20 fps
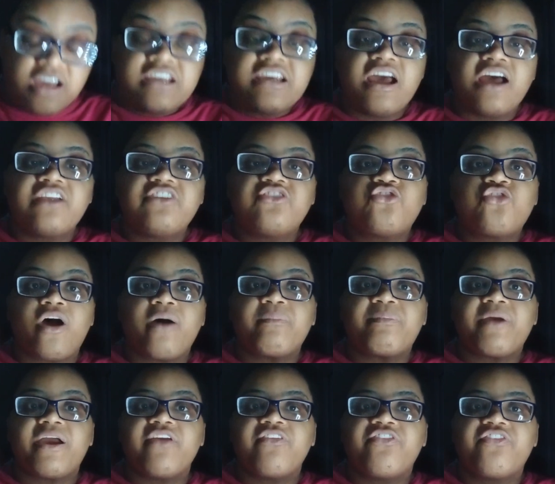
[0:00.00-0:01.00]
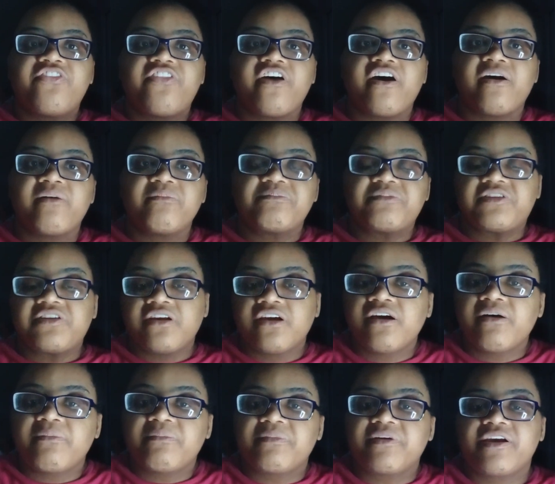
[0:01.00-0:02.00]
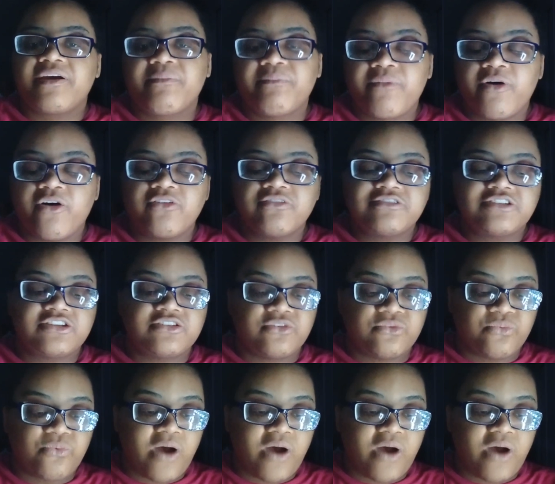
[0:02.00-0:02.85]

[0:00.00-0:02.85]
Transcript: Yeah, drop a thumbs up emoji.